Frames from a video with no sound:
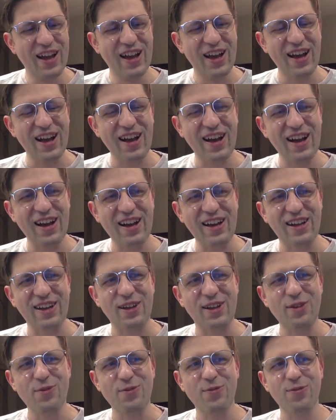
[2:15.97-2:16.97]
I
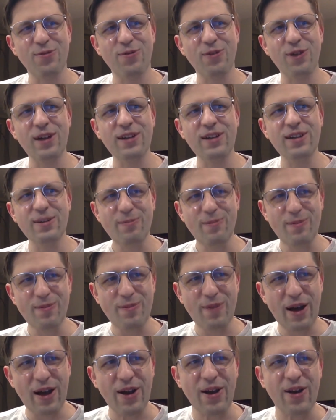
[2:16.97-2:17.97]
confronted
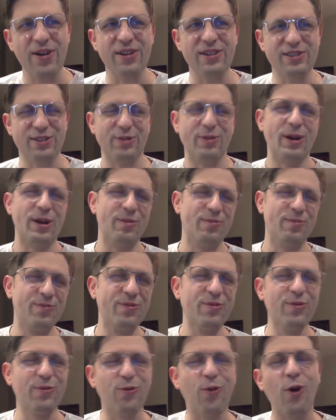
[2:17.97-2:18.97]
my artist or my
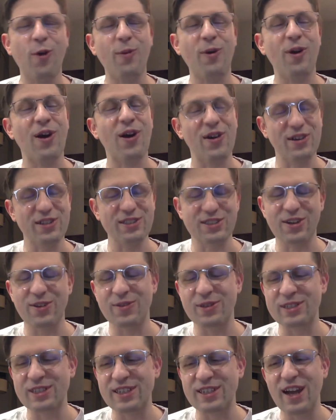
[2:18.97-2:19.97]
former artist,
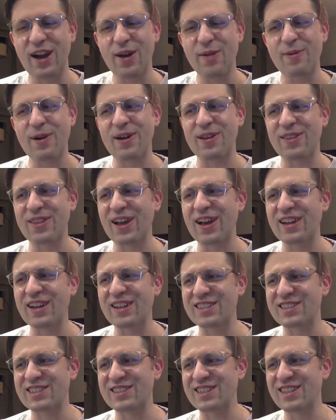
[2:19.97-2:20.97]
obviously now about that,
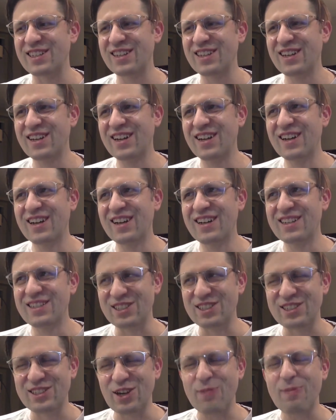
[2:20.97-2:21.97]
and she
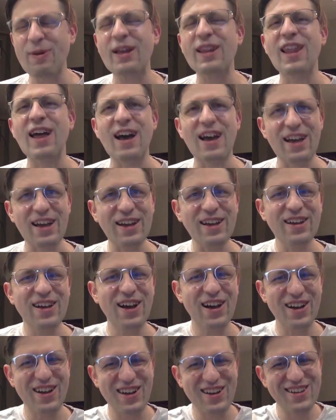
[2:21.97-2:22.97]
started by lying.
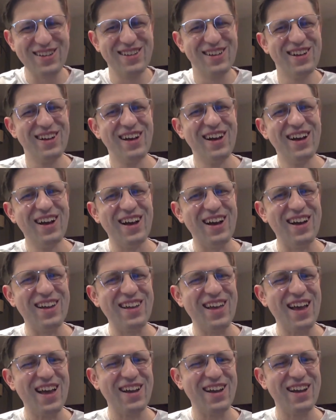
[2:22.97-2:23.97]
And
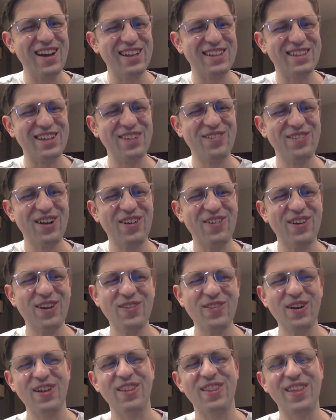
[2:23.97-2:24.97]
then I said, well, what
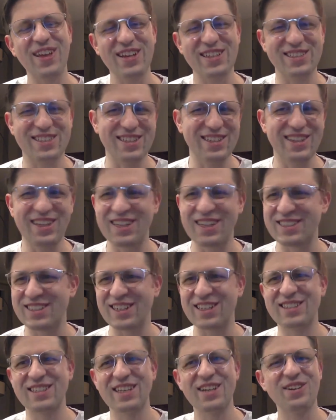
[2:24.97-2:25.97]
about this and this?
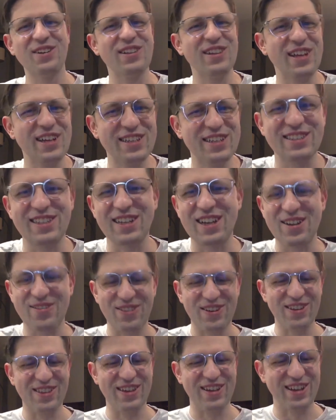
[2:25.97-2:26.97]
And I sent her links to
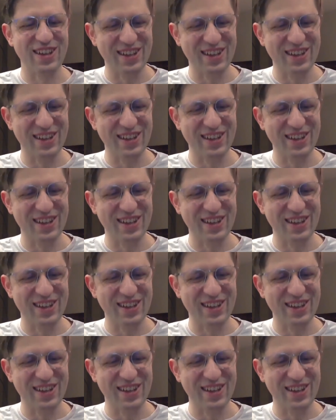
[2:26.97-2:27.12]
everything.